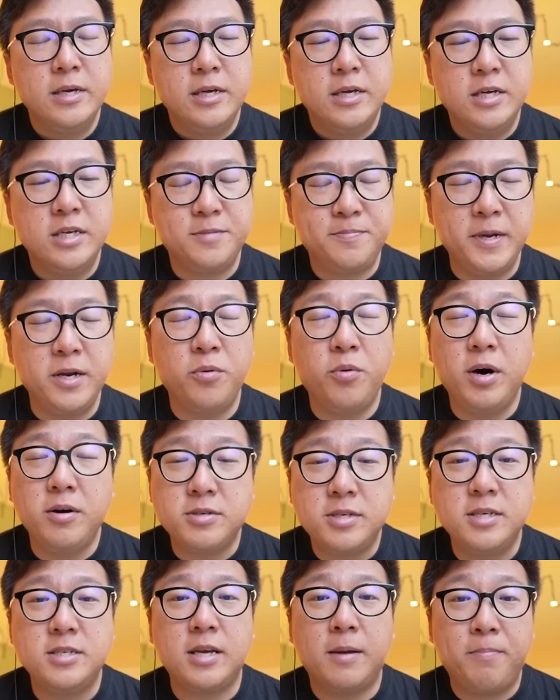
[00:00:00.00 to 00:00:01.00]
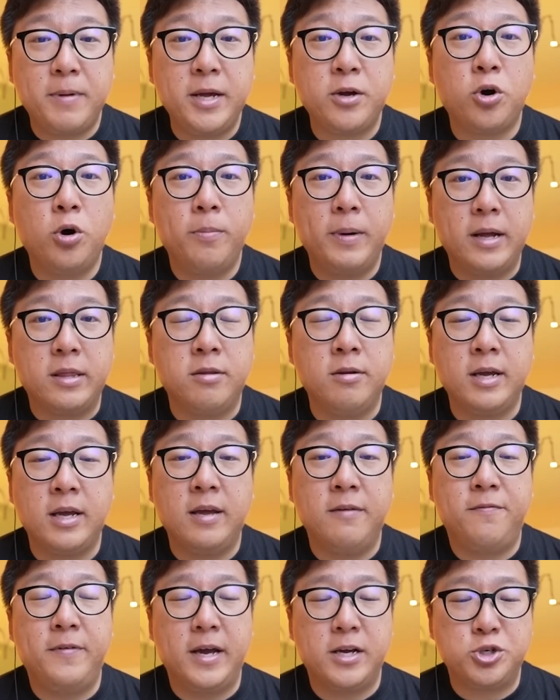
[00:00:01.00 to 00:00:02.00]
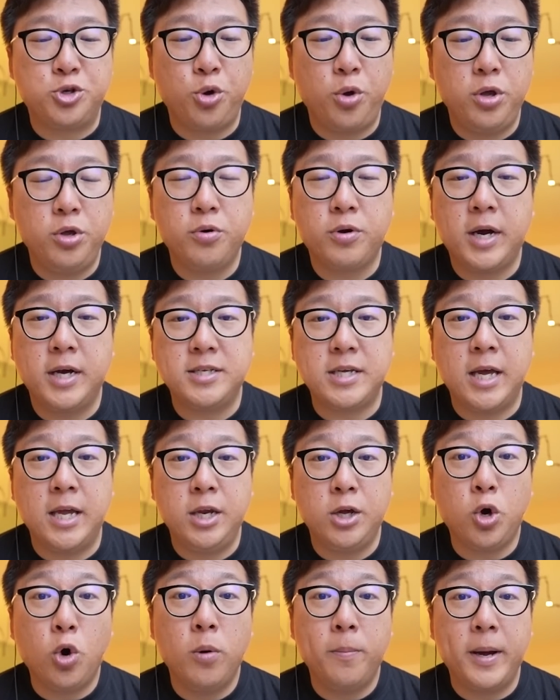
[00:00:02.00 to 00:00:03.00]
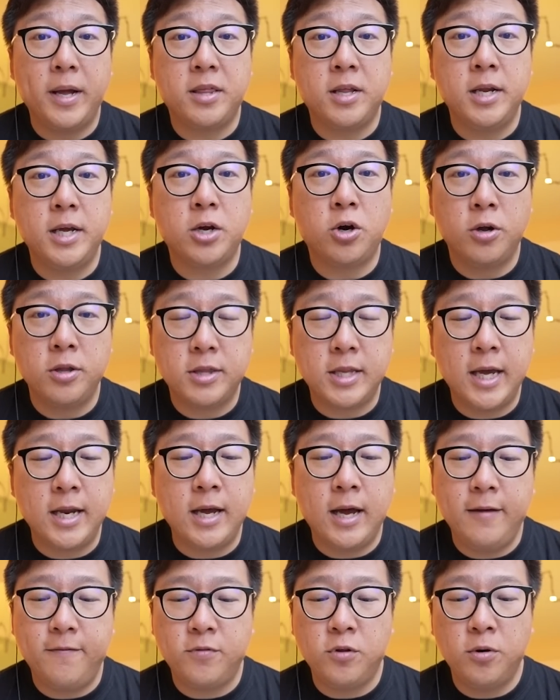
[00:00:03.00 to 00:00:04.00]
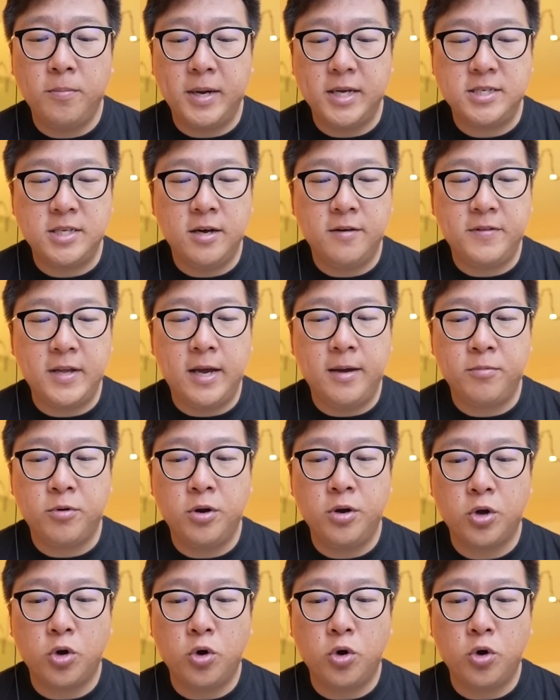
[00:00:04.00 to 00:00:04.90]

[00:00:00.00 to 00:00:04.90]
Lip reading: it's been a while since I played Go Battle League. In fact, showing you guys any Go Battle League content, I've told myself that I'm going to